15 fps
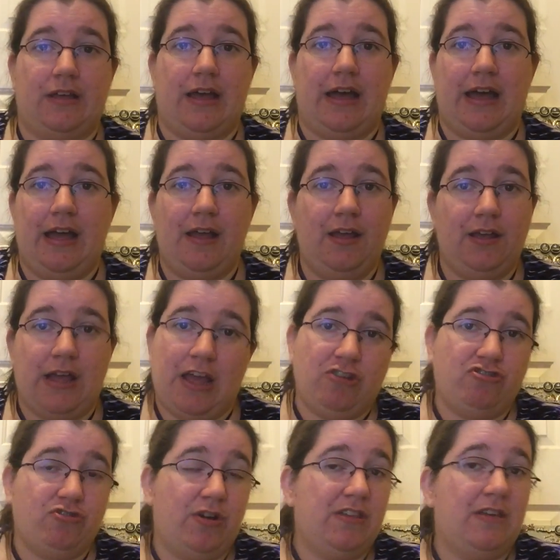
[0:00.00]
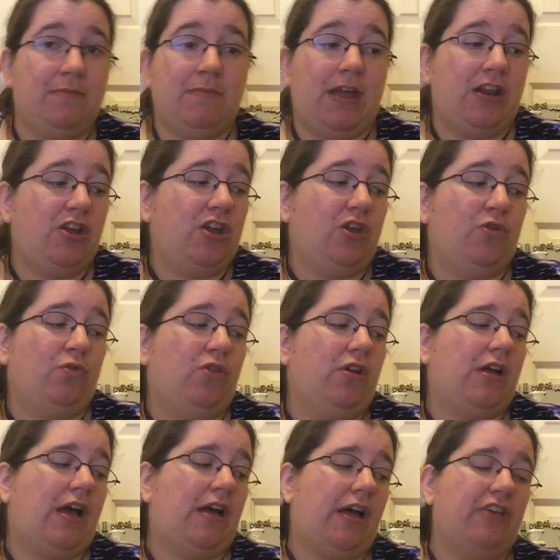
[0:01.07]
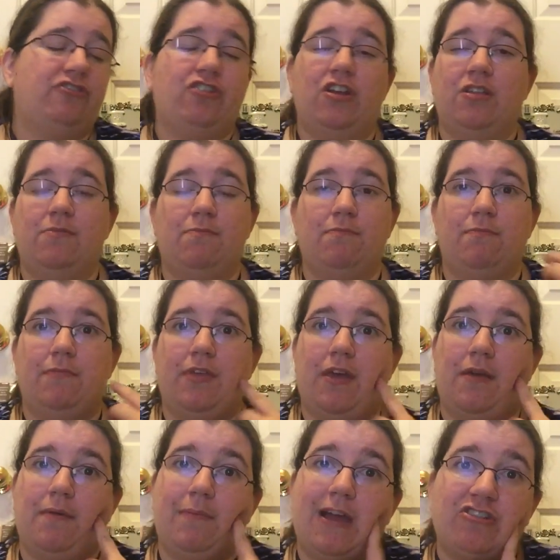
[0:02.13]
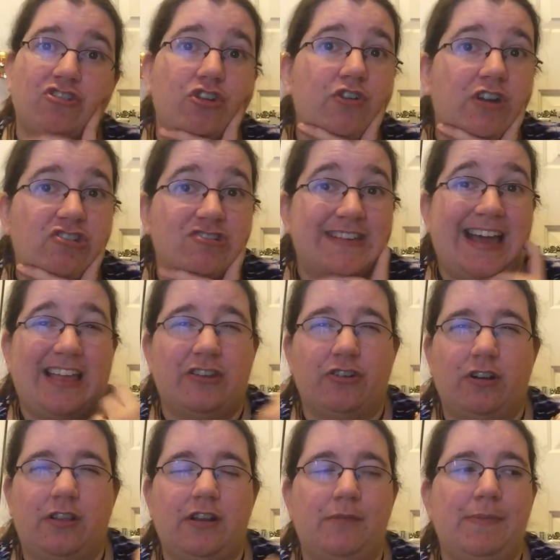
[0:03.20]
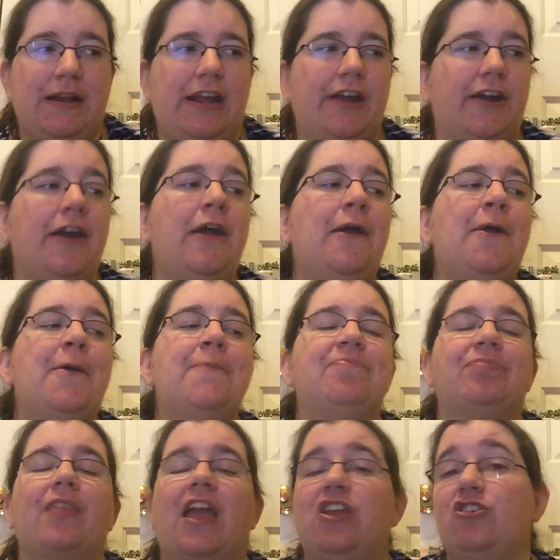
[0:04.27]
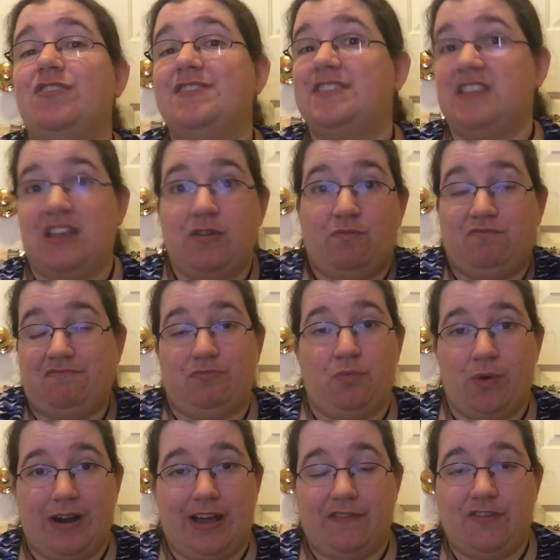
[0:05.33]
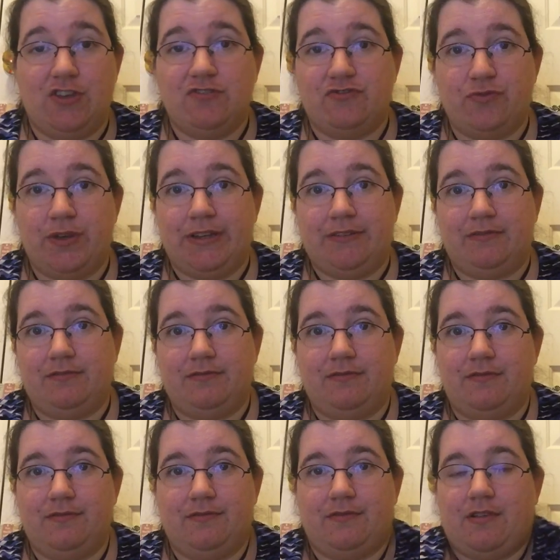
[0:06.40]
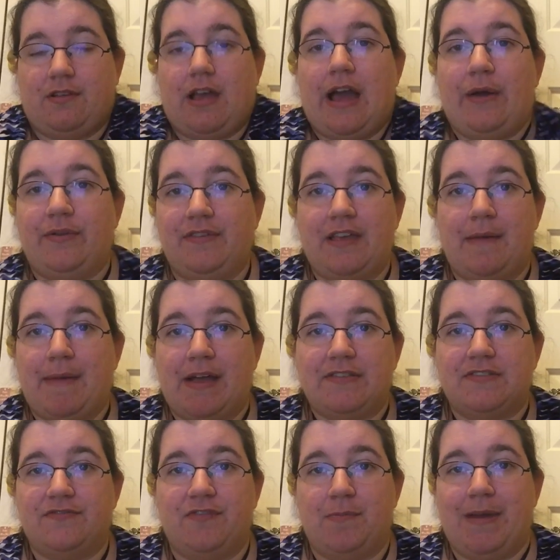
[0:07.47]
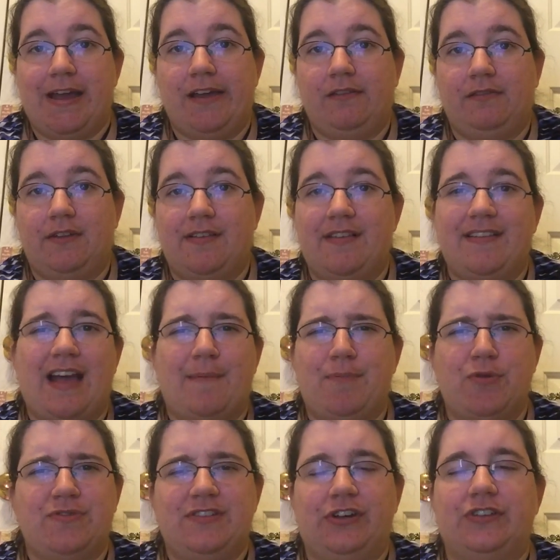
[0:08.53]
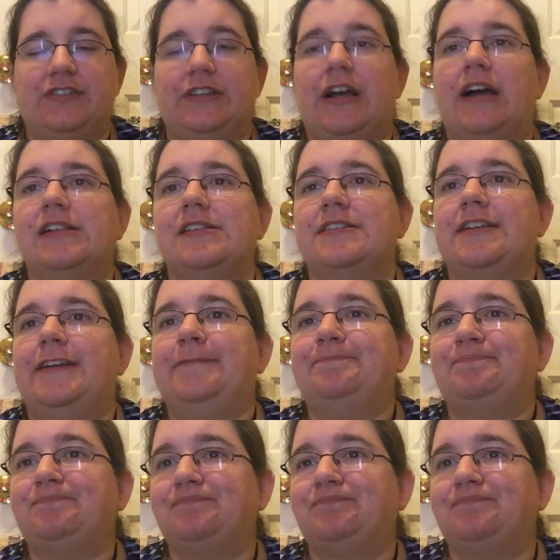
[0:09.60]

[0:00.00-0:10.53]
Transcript: I enjoy them. And you can look, I'll show you them, the Magical Creatures calendar in a little bit here, and you can see what I've used it, how it's come out for me, because it's got both silks and cottons in it.